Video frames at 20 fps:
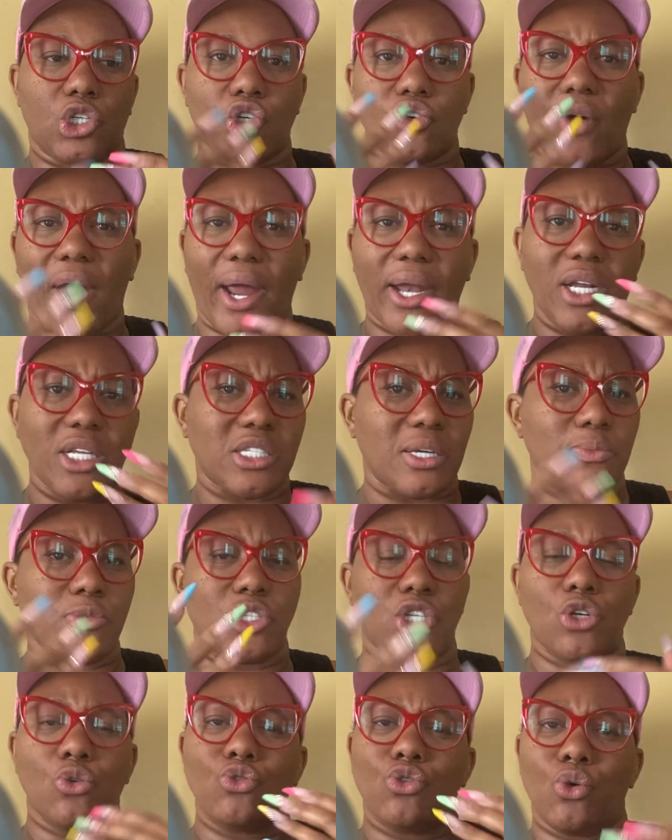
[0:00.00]
trainings. I'm
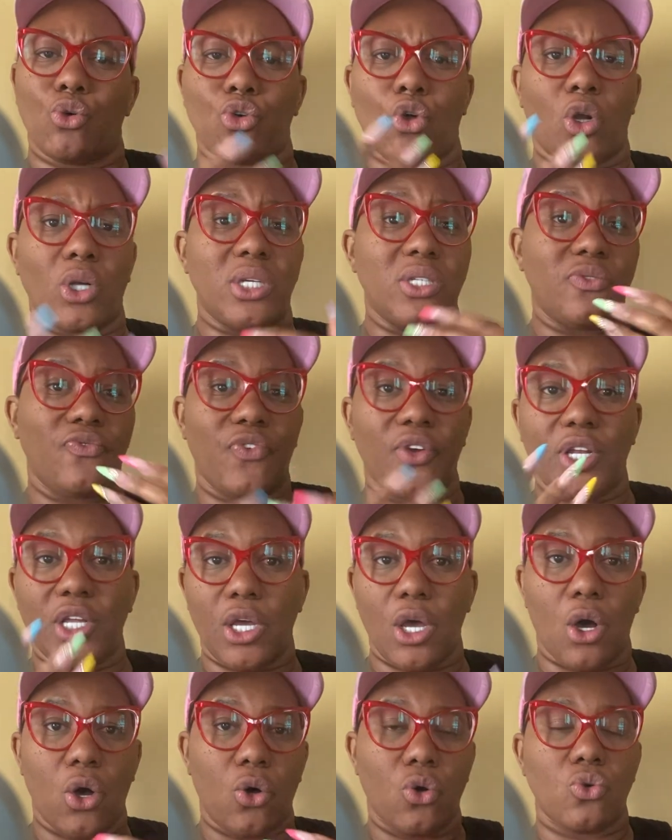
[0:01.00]
still doing all these
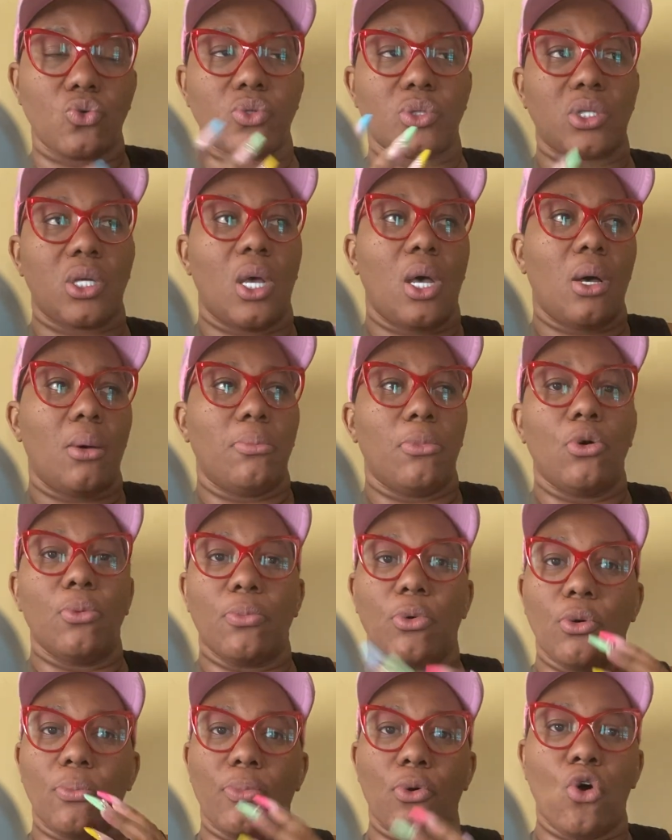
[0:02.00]
videos. Boom,
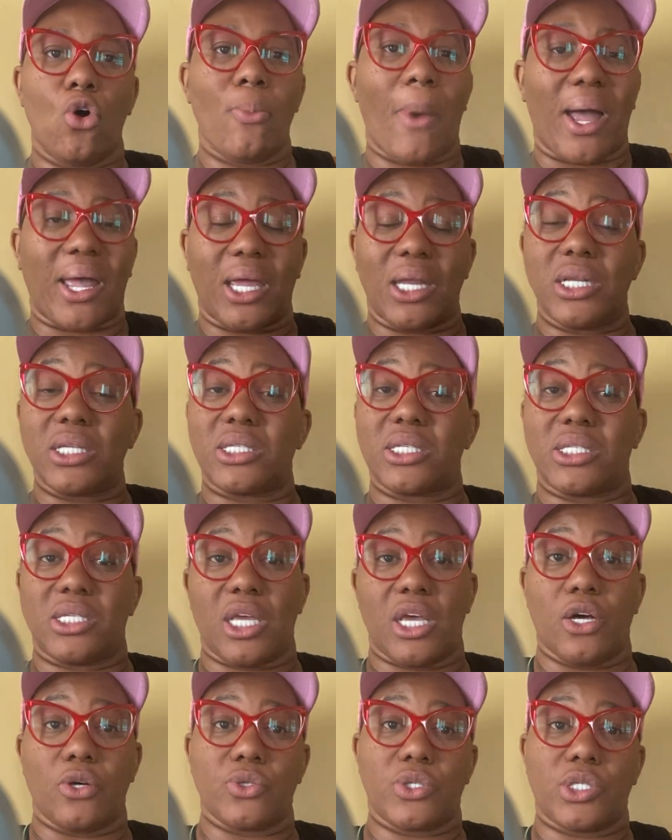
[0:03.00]
boom, boom. I get into
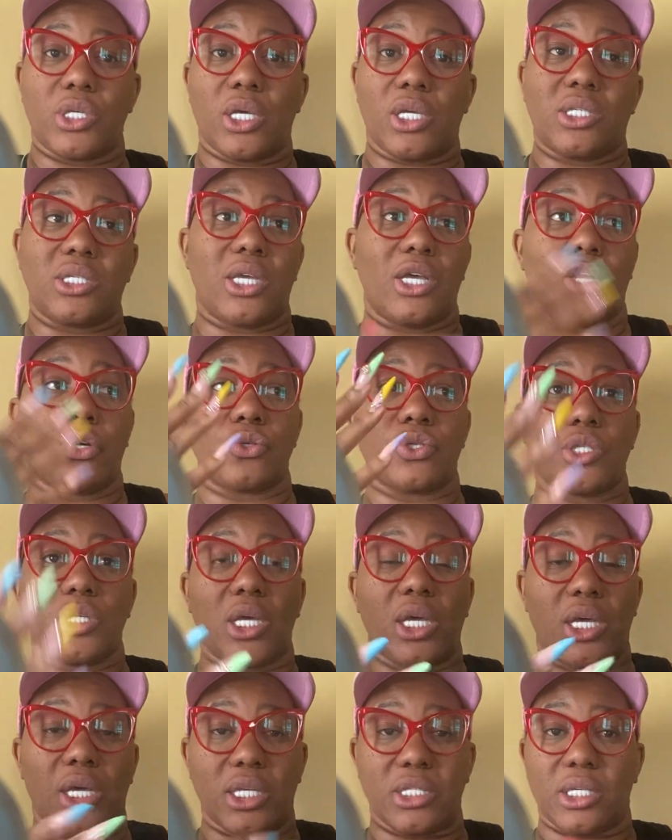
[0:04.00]
TLC.
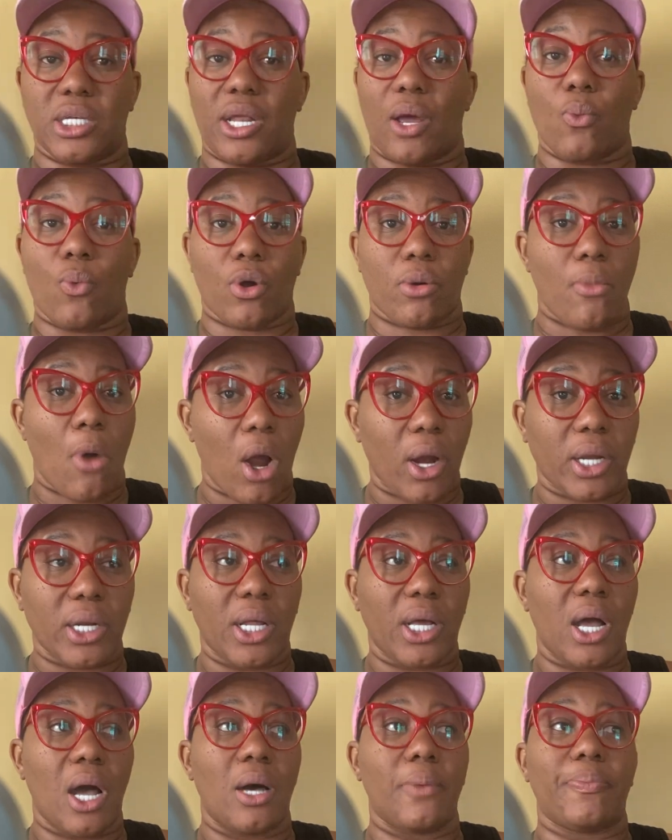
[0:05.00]
TLC is a network
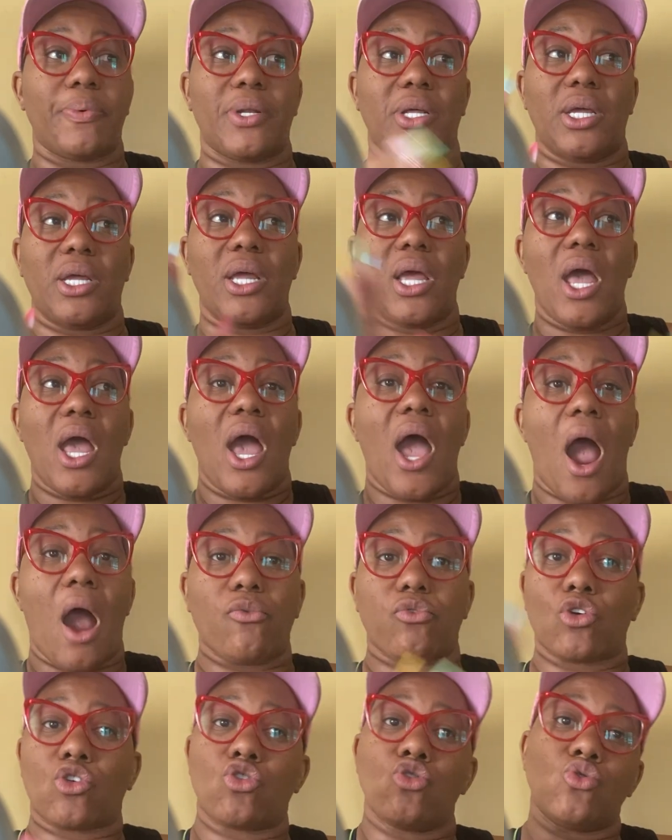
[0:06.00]
marketing company. I
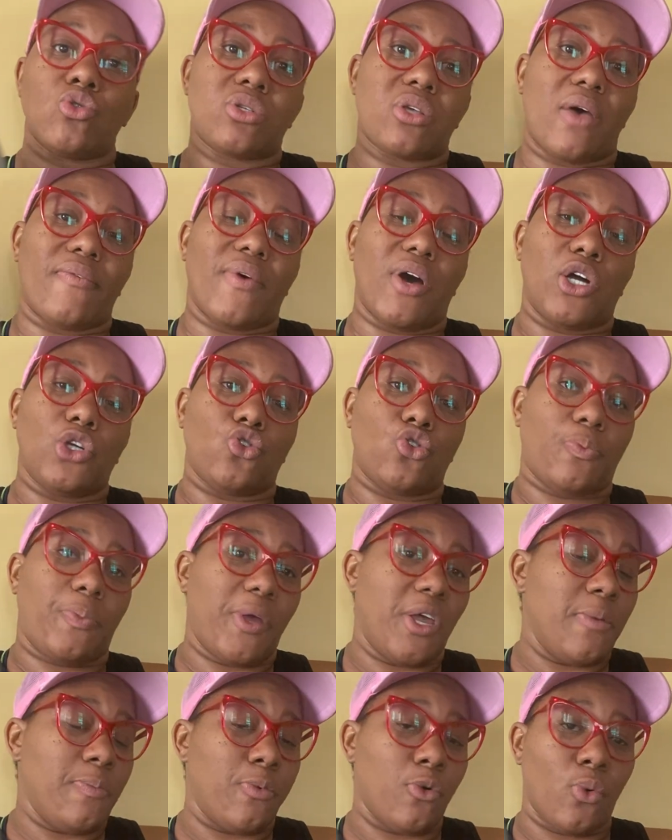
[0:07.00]
recruit 700
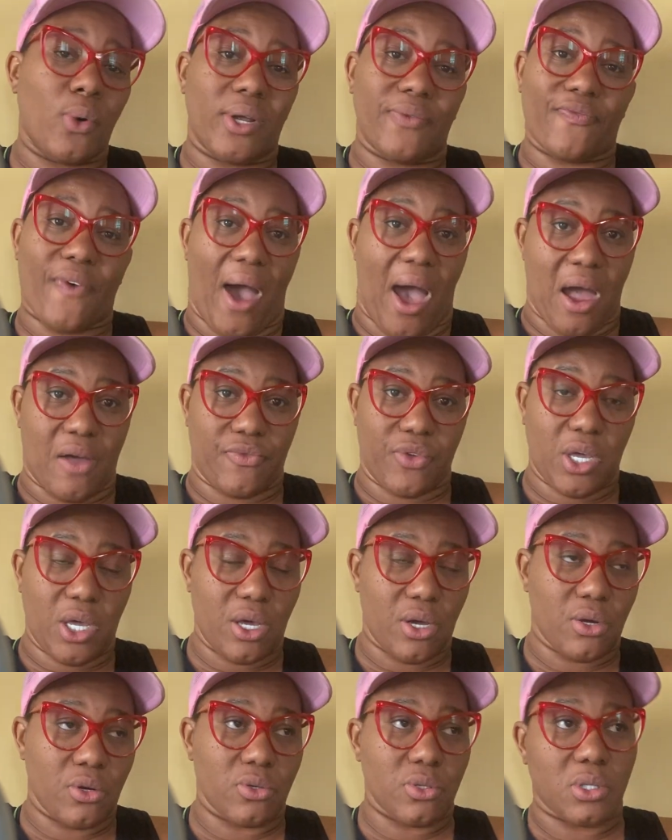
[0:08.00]
people in five
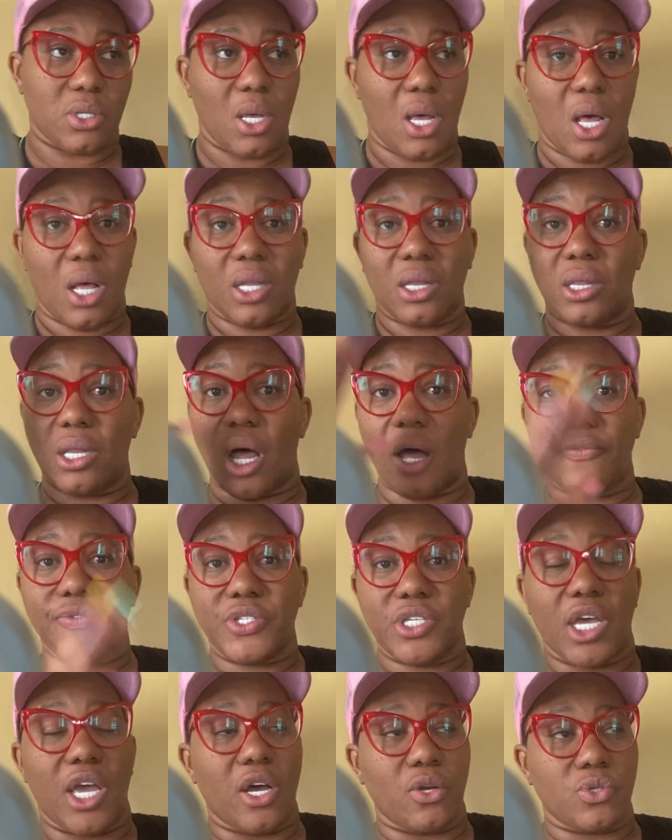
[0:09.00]
years. Love
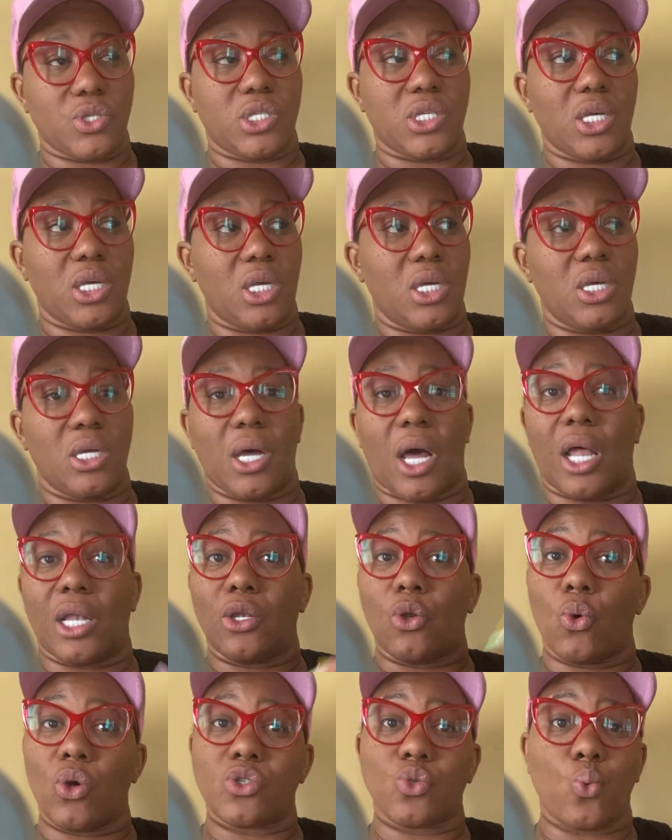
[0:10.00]
TLC. I
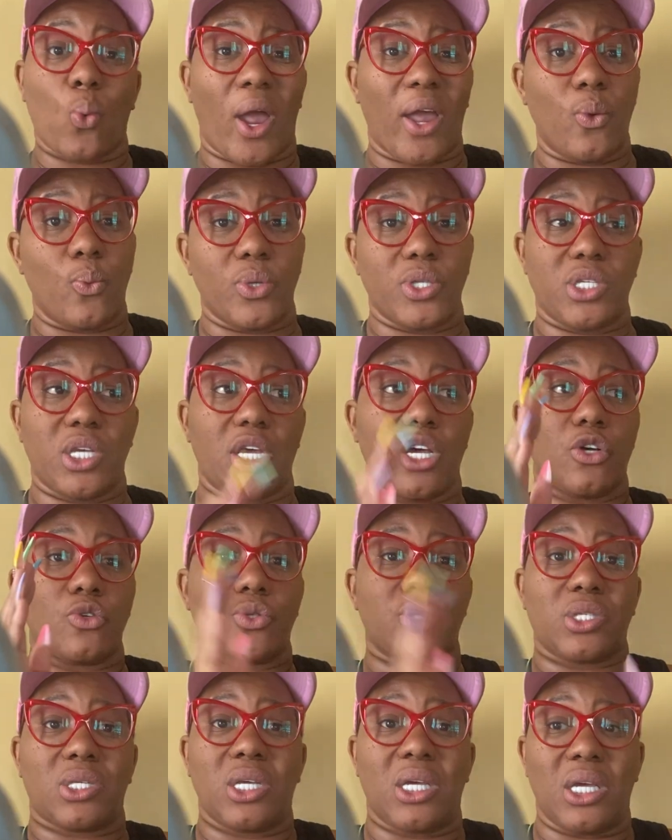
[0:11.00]
lost weight with
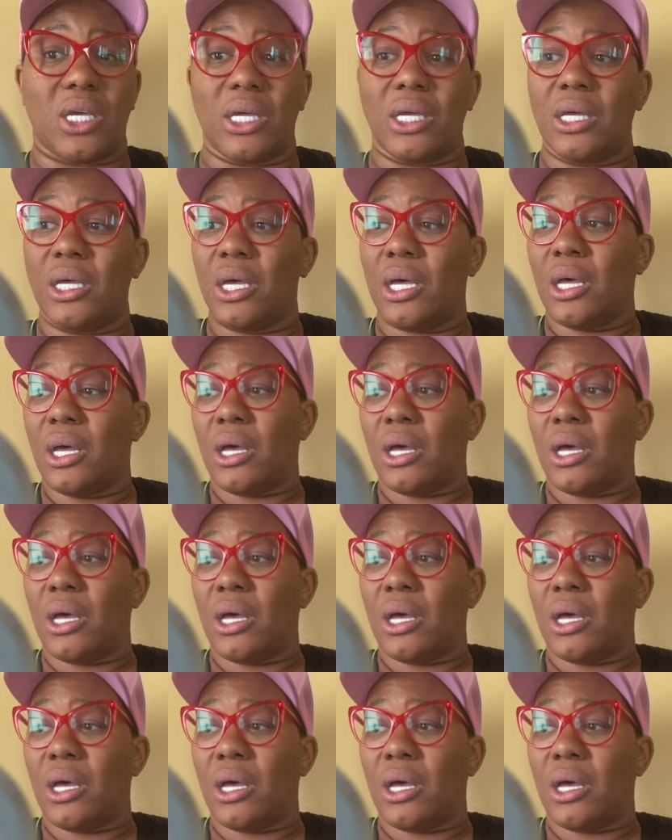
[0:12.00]
TLC.